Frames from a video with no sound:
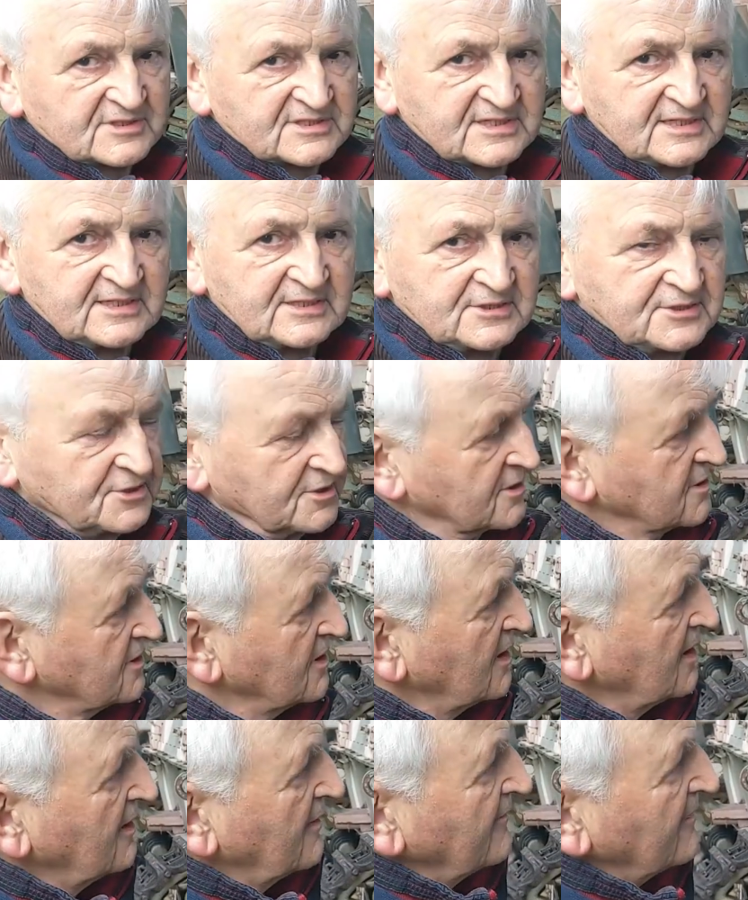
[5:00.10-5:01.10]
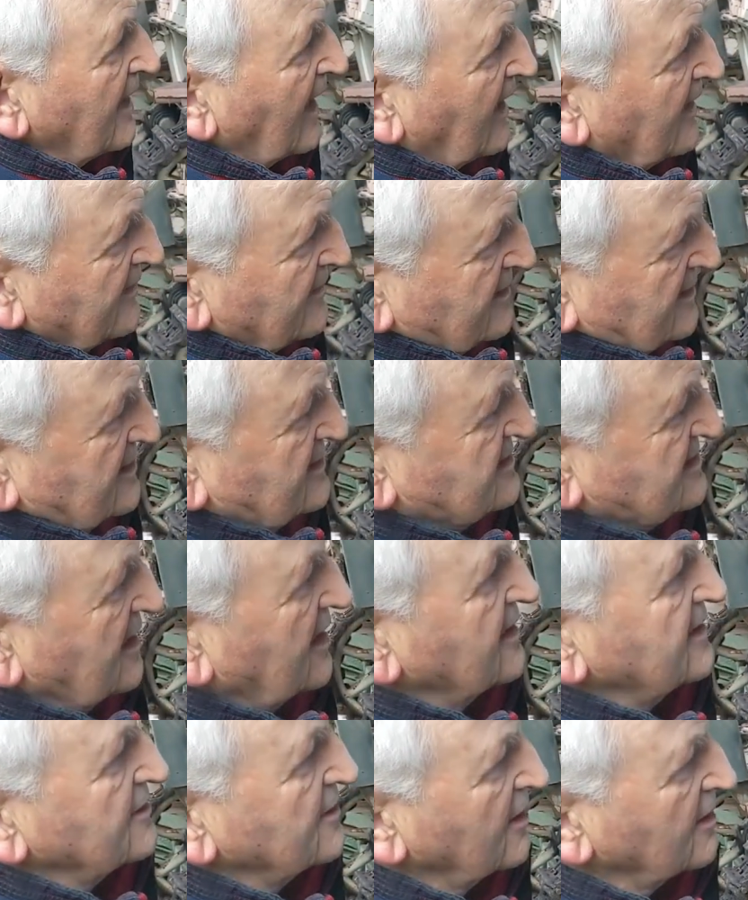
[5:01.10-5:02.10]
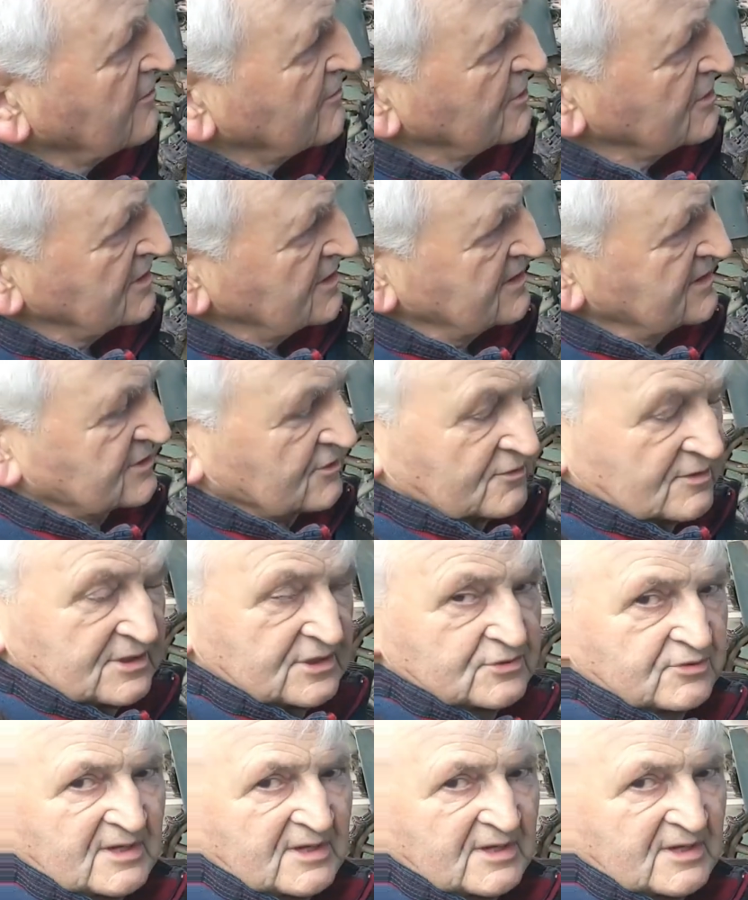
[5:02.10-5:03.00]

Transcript: procedure, and the side armour is only